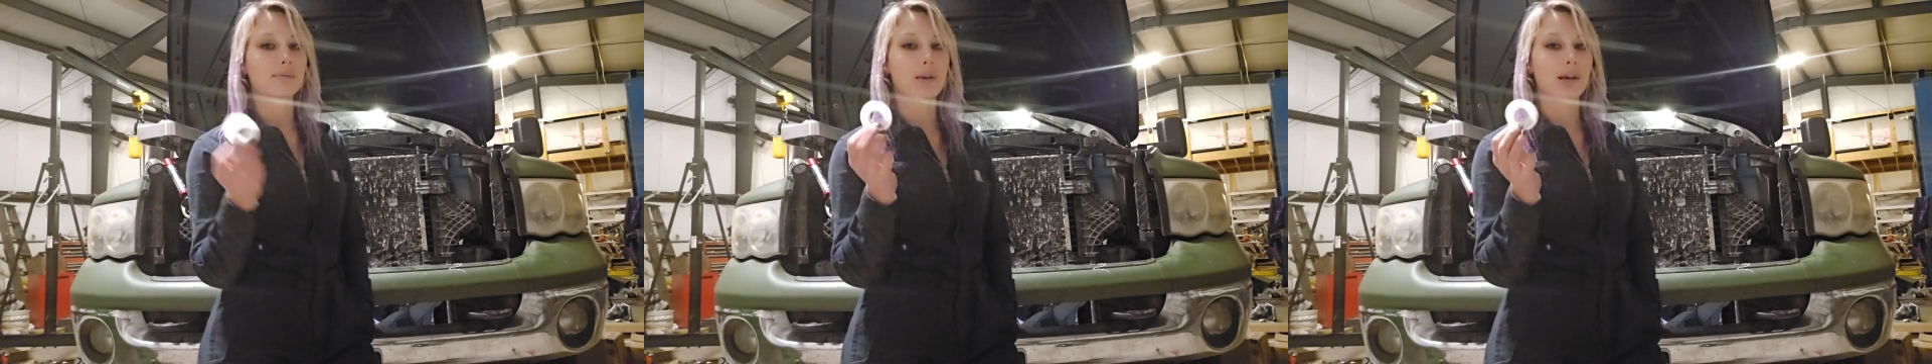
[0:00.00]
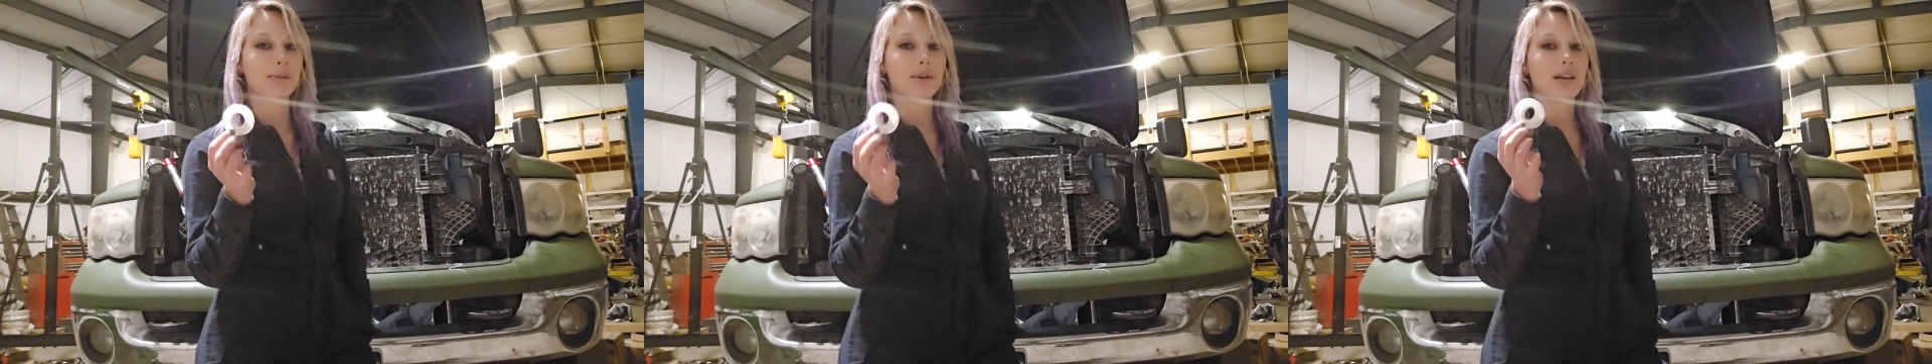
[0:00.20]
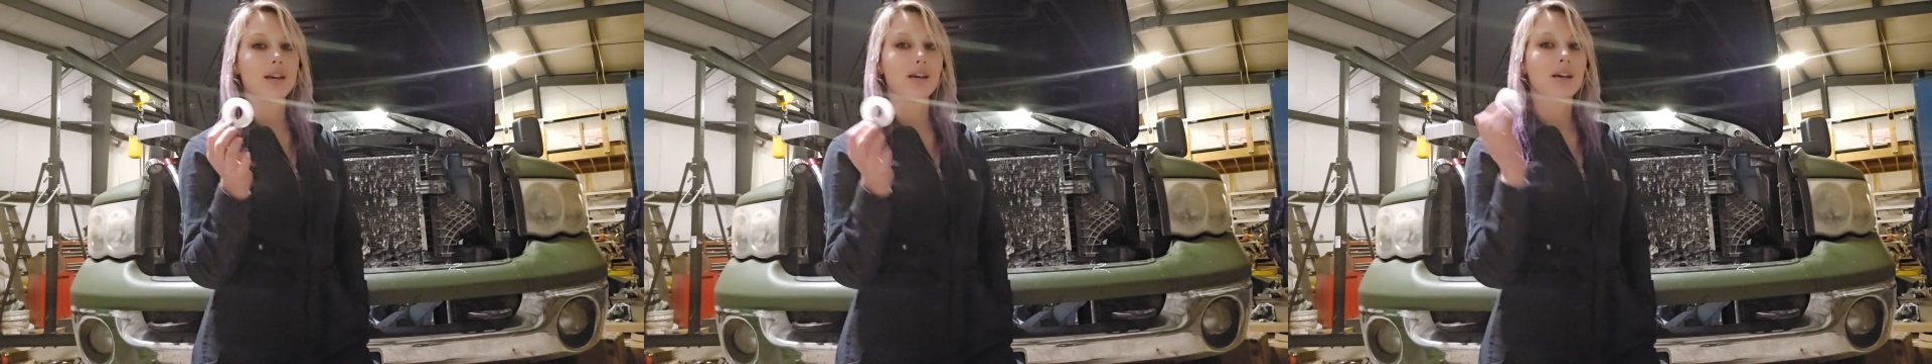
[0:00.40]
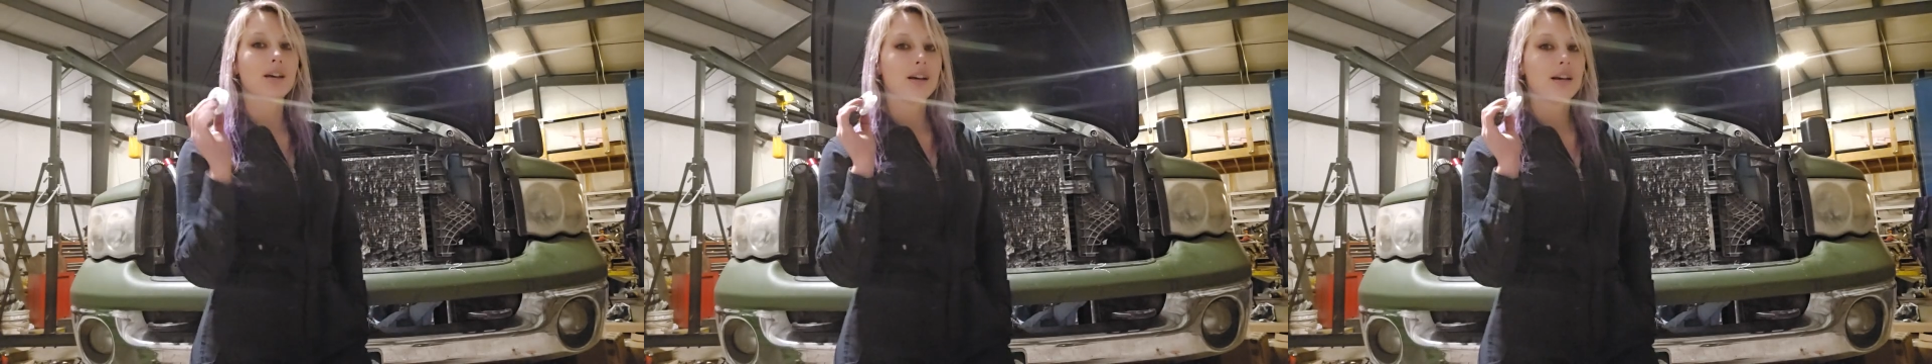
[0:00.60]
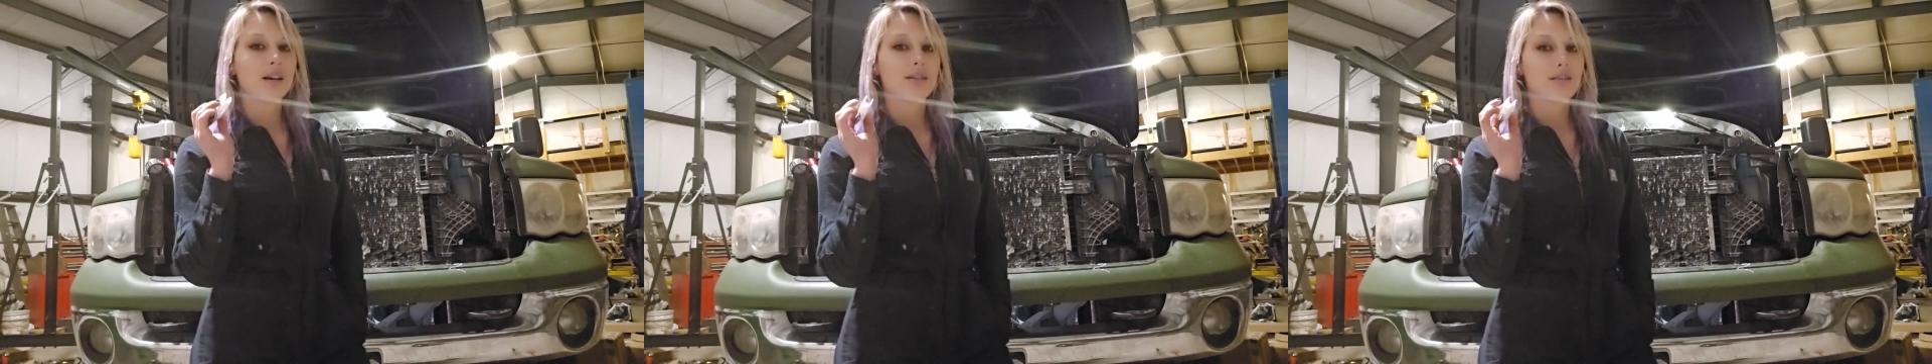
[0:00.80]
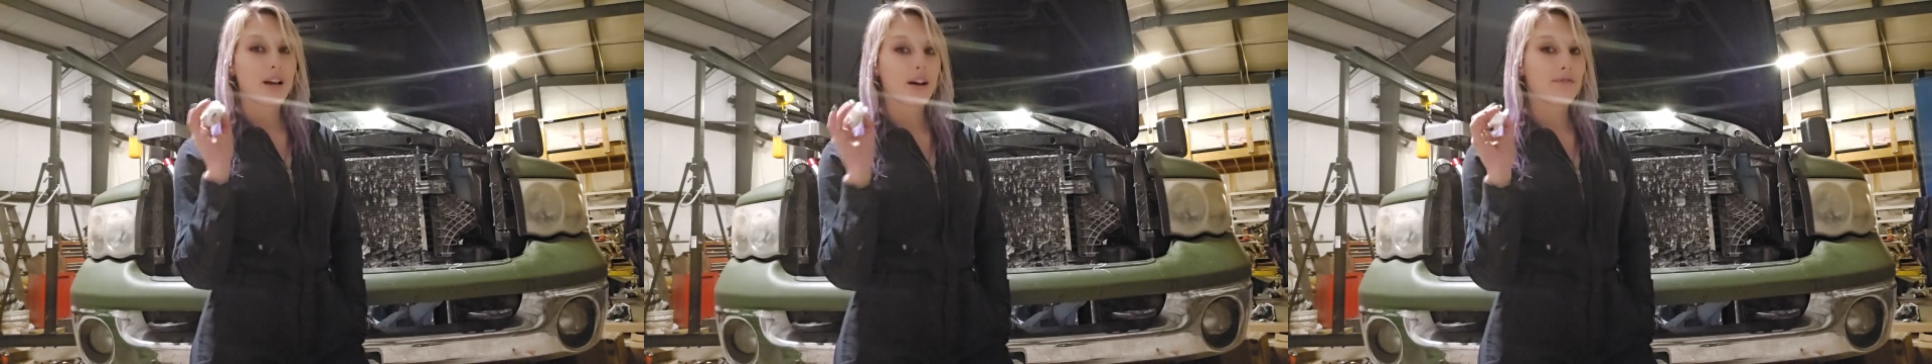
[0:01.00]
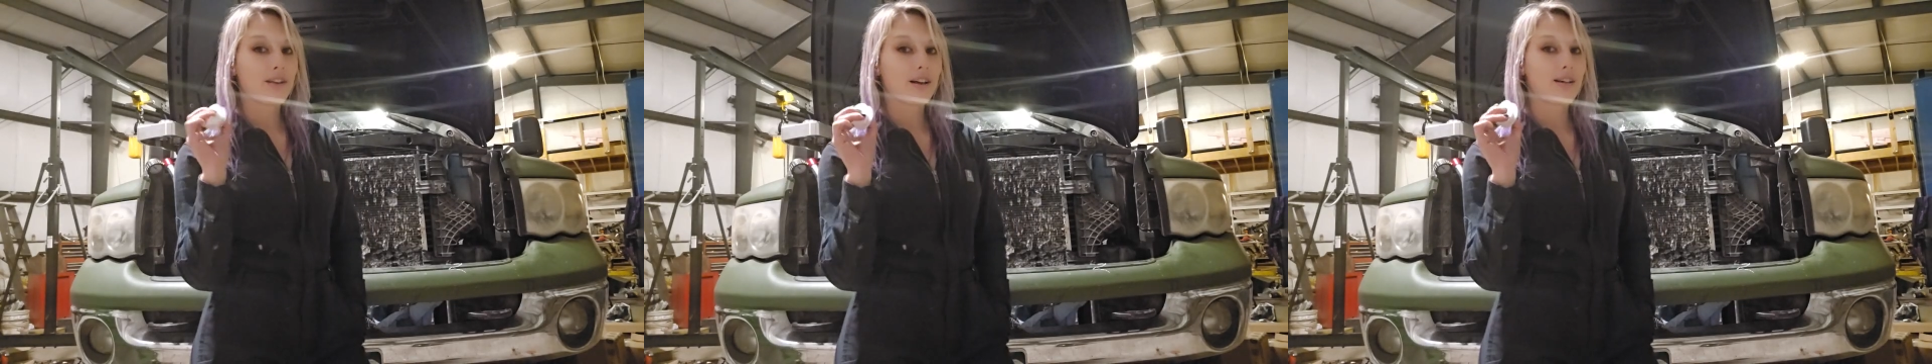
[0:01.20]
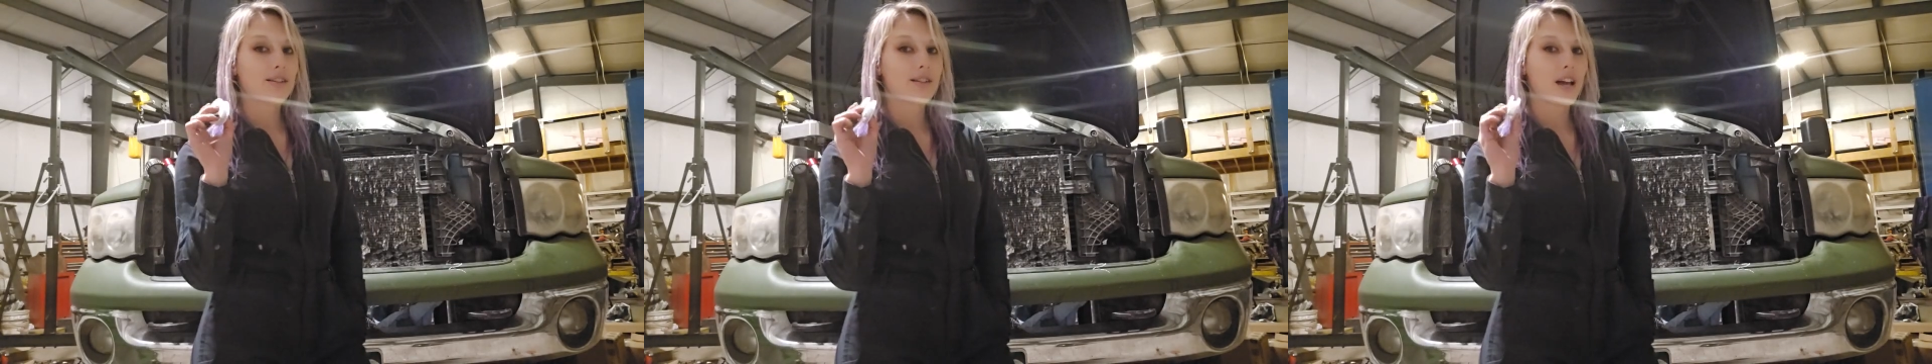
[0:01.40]
may be.
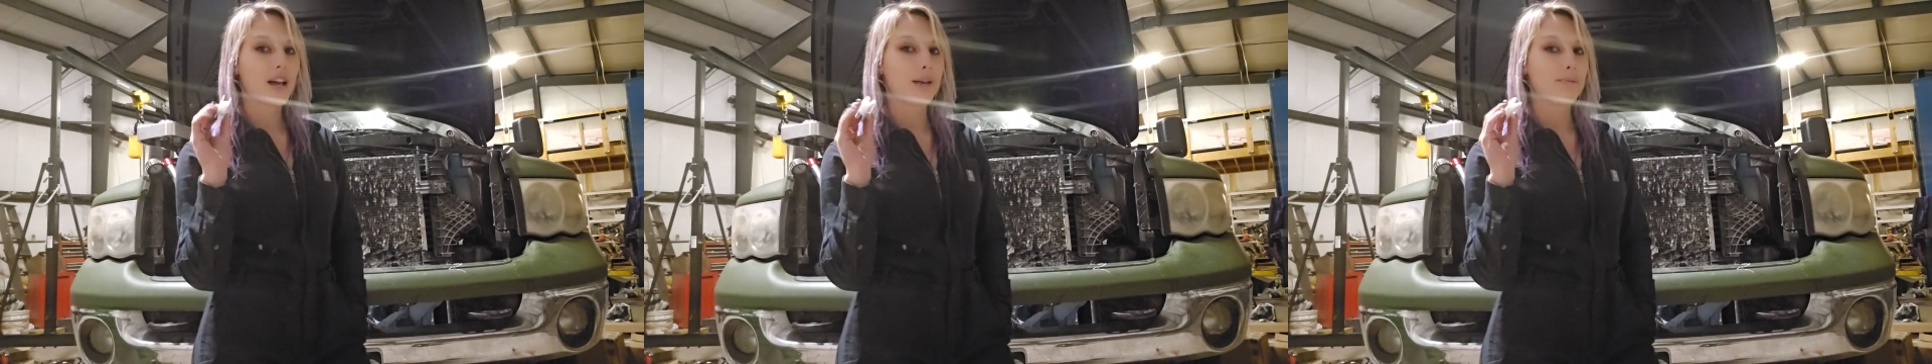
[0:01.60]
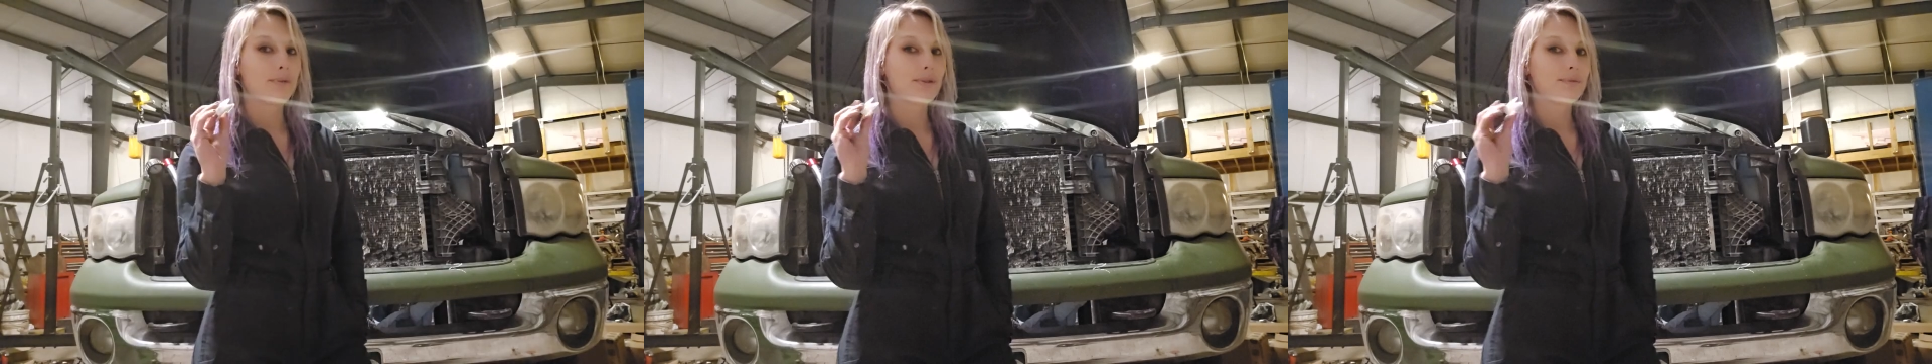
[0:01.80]
Teflon tape